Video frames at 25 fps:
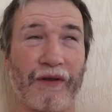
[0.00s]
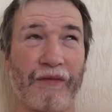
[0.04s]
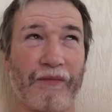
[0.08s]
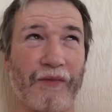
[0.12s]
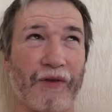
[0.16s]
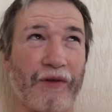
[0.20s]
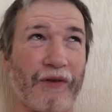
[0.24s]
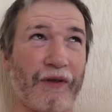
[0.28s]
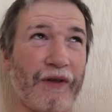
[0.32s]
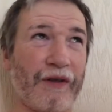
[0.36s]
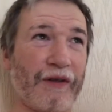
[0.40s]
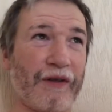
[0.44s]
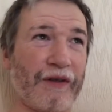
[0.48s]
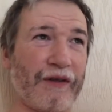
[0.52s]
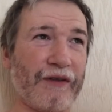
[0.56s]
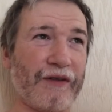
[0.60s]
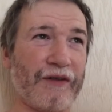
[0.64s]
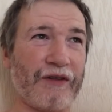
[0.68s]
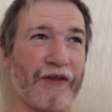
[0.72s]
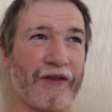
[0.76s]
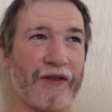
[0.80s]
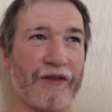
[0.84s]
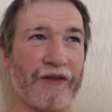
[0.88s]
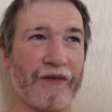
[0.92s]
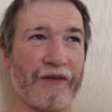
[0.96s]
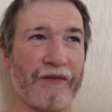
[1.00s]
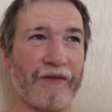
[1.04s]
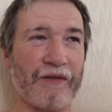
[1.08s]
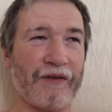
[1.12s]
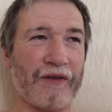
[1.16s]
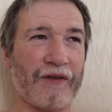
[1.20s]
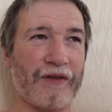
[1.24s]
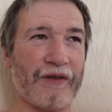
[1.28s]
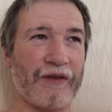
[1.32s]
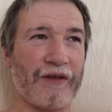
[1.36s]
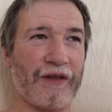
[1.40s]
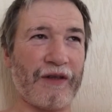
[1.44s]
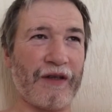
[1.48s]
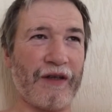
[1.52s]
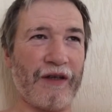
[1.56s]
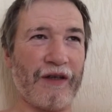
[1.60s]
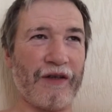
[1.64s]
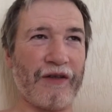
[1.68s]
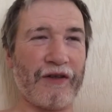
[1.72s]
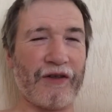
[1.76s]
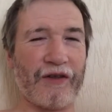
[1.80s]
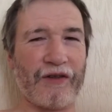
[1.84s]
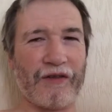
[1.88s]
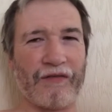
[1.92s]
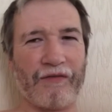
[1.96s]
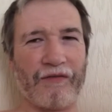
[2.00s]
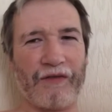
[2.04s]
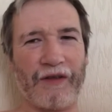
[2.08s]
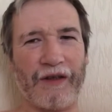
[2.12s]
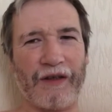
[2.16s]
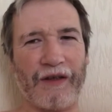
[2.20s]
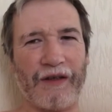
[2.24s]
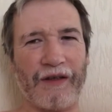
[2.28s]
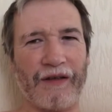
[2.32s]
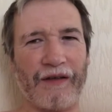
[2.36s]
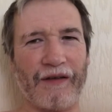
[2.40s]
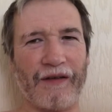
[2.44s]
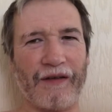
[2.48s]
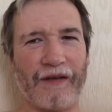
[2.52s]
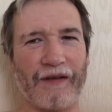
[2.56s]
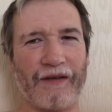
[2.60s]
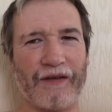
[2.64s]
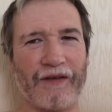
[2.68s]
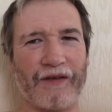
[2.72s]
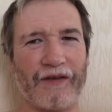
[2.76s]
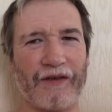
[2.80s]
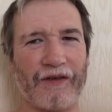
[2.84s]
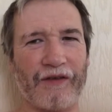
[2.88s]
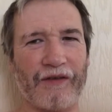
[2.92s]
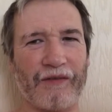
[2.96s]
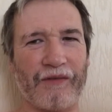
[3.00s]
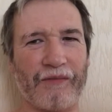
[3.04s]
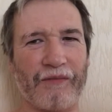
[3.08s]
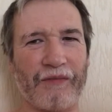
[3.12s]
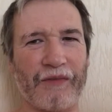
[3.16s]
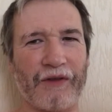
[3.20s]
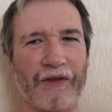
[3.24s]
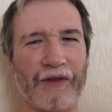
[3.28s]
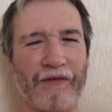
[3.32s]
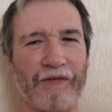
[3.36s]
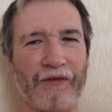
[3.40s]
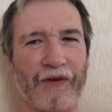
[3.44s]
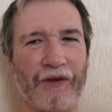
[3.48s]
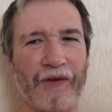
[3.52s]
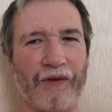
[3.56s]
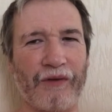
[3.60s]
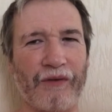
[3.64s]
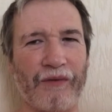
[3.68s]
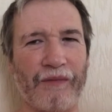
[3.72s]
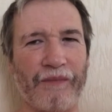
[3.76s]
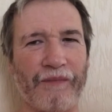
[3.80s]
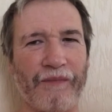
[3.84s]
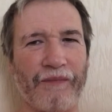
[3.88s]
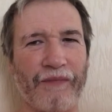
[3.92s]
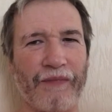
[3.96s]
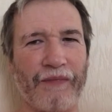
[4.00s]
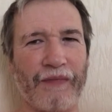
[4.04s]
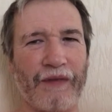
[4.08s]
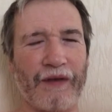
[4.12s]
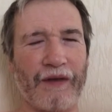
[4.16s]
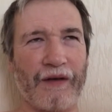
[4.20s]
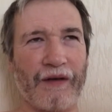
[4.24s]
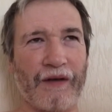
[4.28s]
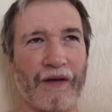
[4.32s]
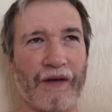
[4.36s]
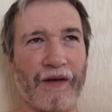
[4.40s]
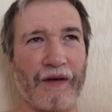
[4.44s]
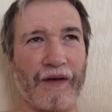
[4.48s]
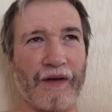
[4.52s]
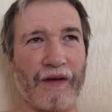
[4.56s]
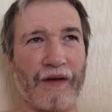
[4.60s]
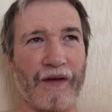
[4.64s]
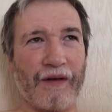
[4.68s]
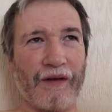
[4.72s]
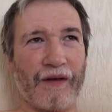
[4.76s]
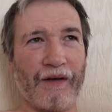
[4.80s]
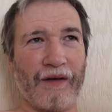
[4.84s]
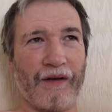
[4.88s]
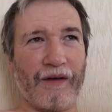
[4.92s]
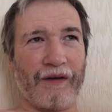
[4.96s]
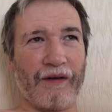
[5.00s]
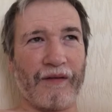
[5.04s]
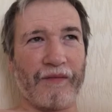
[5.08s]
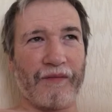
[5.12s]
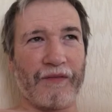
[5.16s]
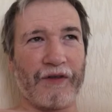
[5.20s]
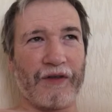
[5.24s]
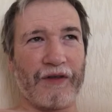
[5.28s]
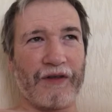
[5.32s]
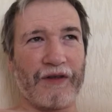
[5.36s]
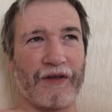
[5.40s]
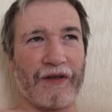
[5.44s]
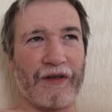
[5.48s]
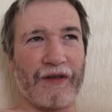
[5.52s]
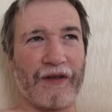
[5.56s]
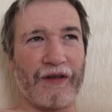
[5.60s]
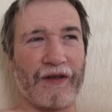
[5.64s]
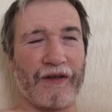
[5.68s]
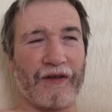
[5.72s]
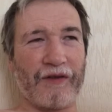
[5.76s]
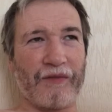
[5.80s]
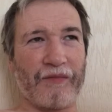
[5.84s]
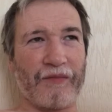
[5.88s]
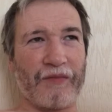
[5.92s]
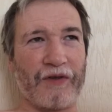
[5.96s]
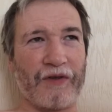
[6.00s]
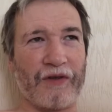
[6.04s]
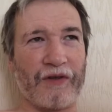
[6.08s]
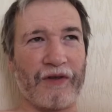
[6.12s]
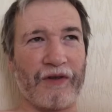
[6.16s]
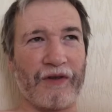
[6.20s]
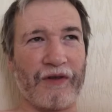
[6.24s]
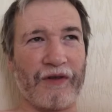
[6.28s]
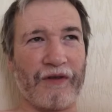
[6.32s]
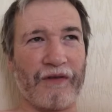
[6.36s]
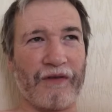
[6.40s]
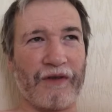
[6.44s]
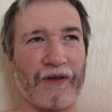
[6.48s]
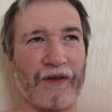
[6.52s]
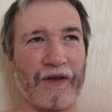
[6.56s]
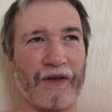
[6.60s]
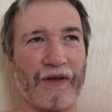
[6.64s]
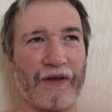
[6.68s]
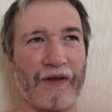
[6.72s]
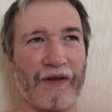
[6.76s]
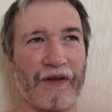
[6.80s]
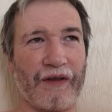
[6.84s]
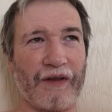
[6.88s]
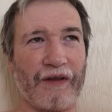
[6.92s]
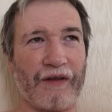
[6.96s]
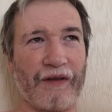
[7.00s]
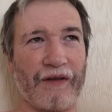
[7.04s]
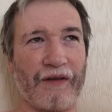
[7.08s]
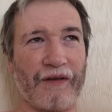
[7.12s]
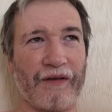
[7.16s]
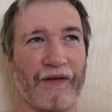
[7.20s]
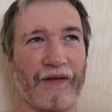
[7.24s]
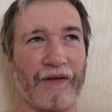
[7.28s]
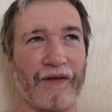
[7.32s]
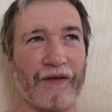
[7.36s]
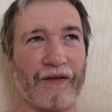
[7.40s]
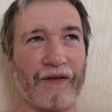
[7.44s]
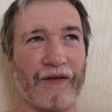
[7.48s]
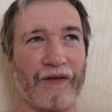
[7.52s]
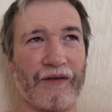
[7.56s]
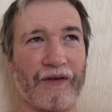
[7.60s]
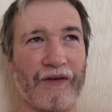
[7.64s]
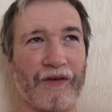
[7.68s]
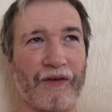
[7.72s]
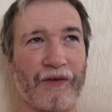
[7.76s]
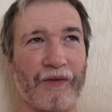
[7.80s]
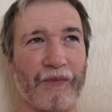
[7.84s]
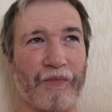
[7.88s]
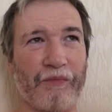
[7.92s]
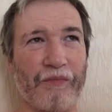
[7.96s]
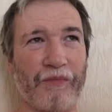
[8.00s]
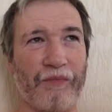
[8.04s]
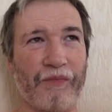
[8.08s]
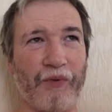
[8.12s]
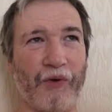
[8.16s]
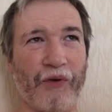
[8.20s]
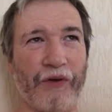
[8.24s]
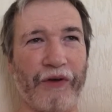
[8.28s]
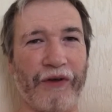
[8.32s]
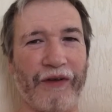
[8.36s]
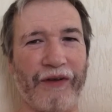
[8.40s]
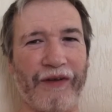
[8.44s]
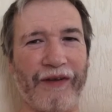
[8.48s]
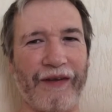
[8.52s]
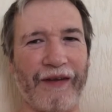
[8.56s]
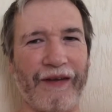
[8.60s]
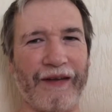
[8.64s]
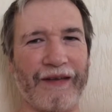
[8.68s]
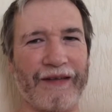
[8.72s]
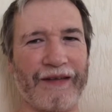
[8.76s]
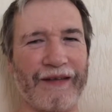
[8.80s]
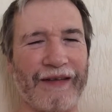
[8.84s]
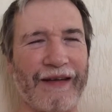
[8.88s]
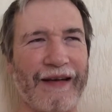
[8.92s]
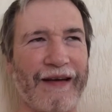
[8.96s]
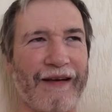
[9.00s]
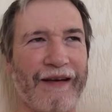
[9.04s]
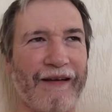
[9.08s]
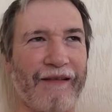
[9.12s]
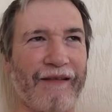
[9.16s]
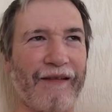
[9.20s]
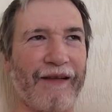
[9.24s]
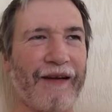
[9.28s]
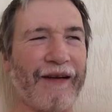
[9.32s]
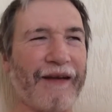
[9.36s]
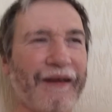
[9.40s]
I'm not here to teach, really. That's not my role. I'm just here to observe, I think, and to point things out.